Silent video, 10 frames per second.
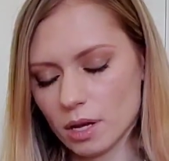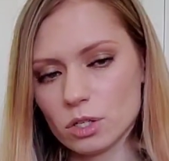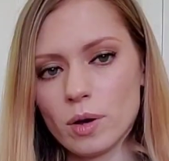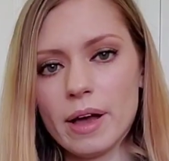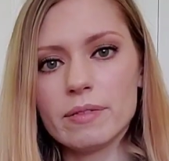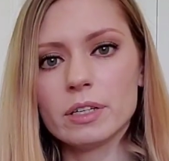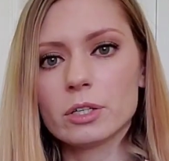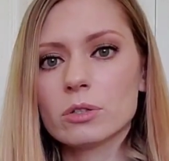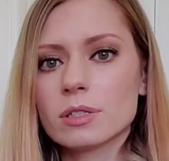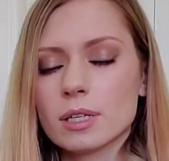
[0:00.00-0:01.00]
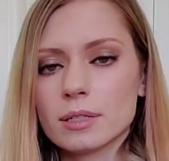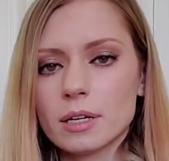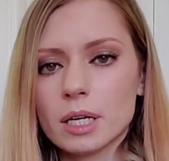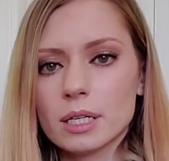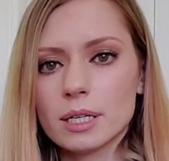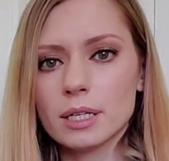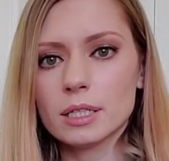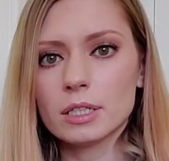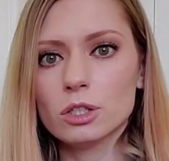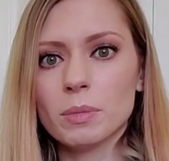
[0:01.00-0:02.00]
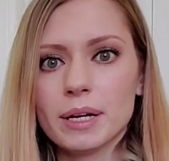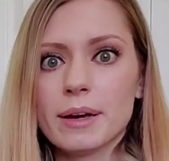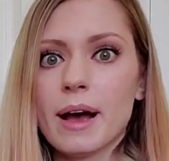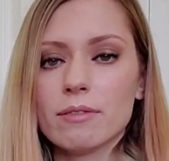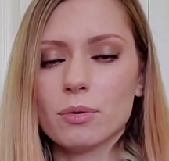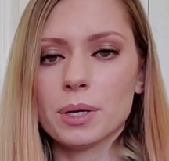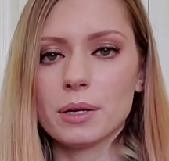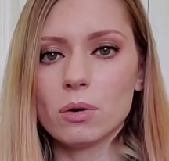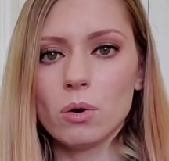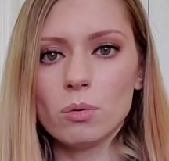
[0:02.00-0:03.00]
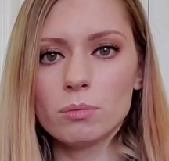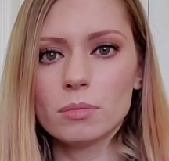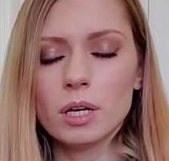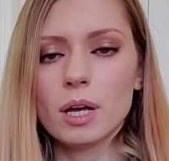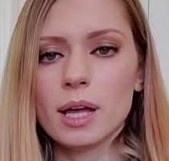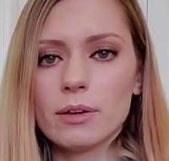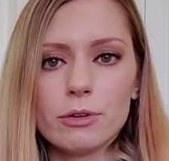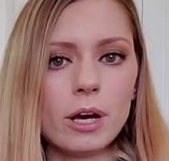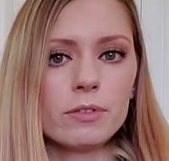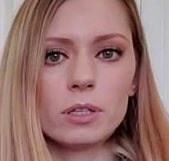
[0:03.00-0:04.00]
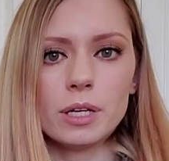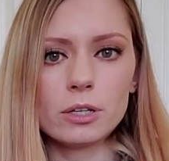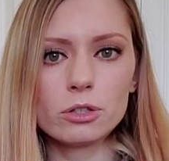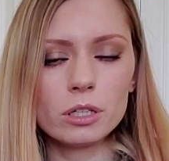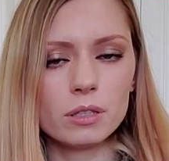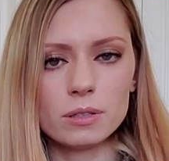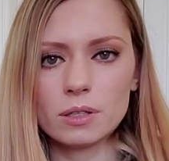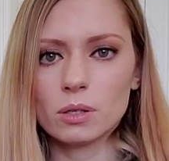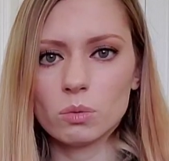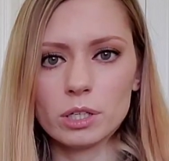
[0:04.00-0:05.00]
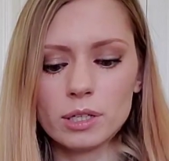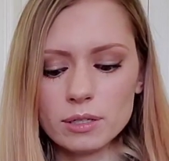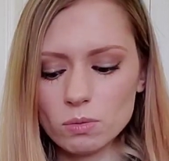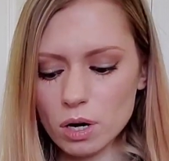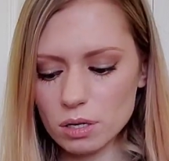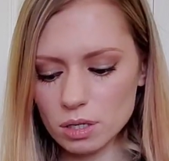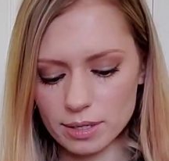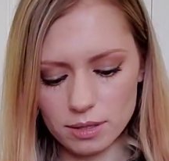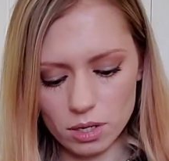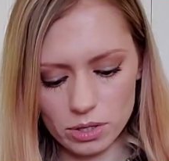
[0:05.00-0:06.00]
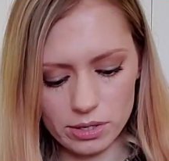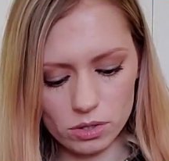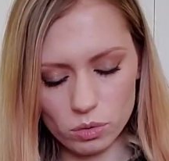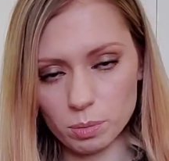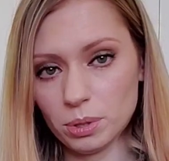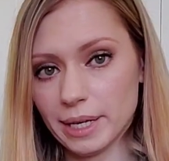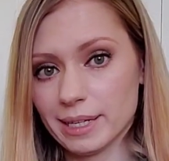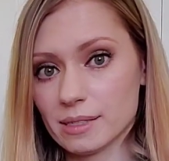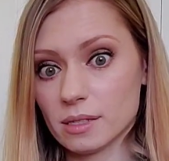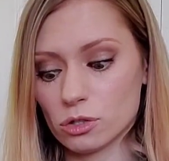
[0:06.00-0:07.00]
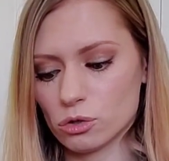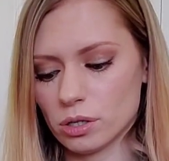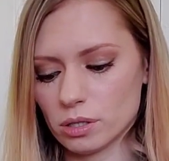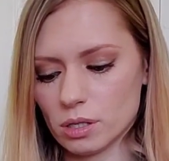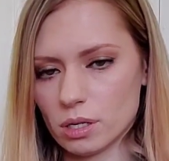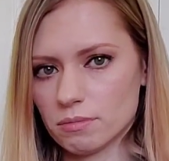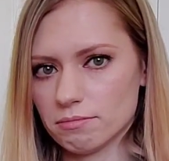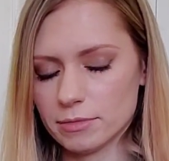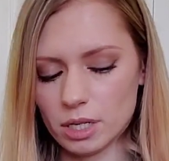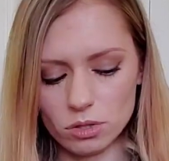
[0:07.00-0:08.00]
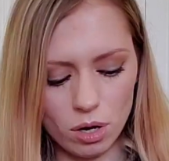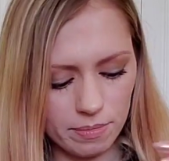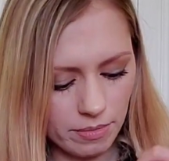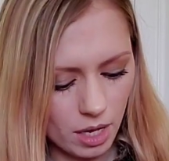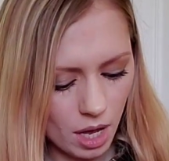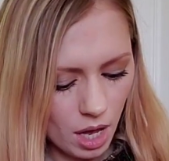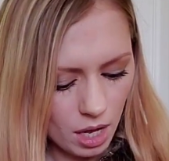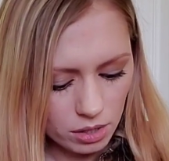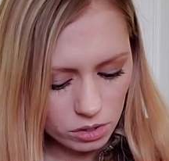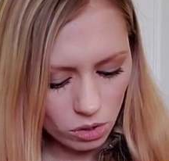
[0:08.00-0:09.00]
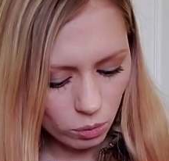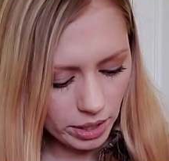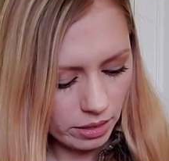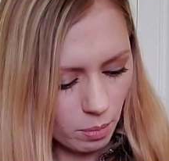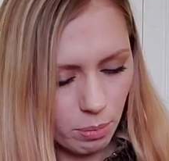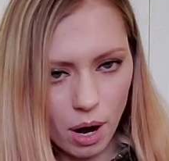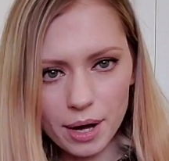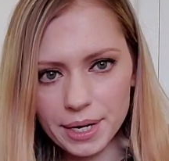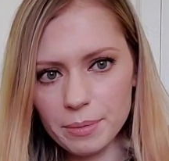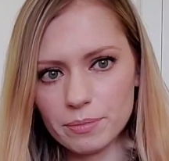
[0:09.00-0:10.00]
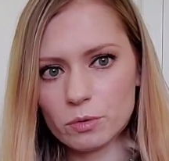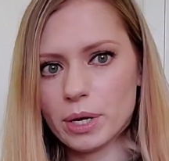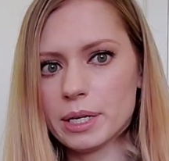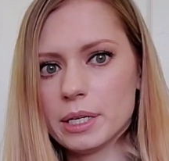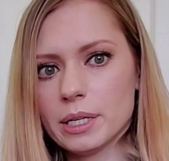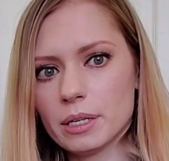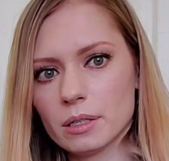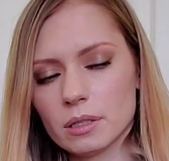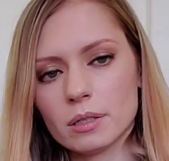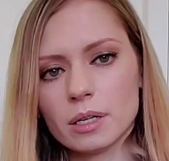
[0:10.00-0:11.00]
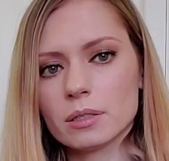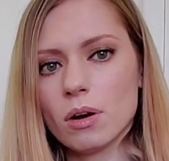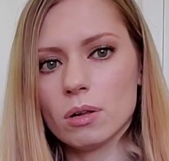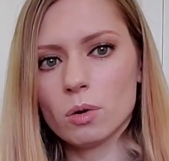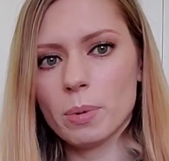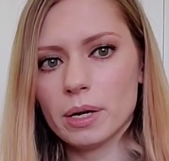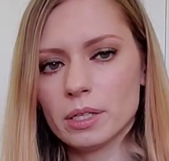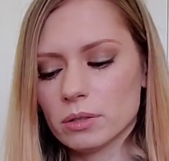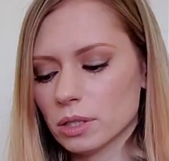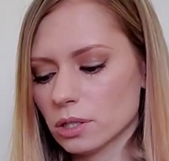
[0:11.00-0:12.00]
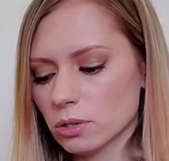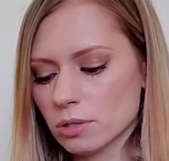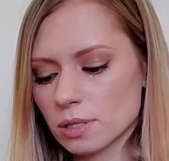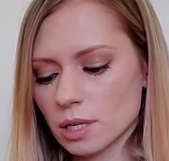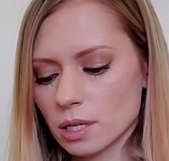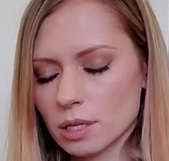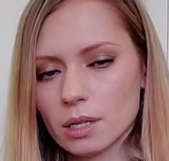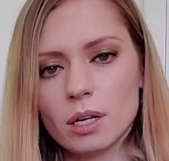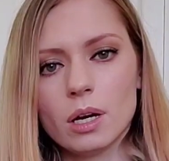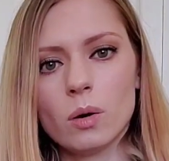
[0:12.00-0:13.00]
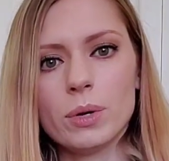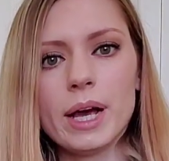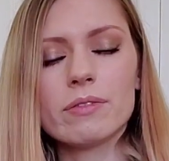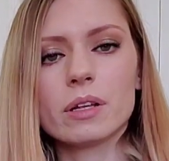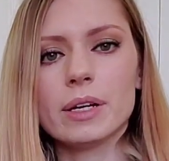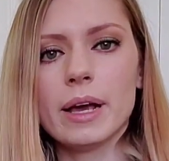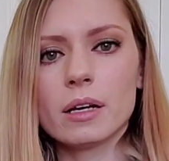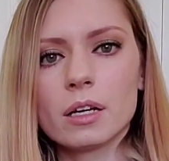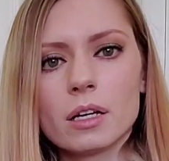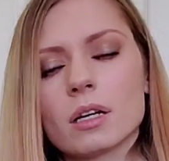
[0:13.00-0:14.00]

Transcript: So I have an acoustic guitar here. You might have one at home. If you have an electric, that's going to work as well, as long as we're playing a 6-string guitar. That's all. So we got the body right here, nice hollow body on the acoustic. We have the neck.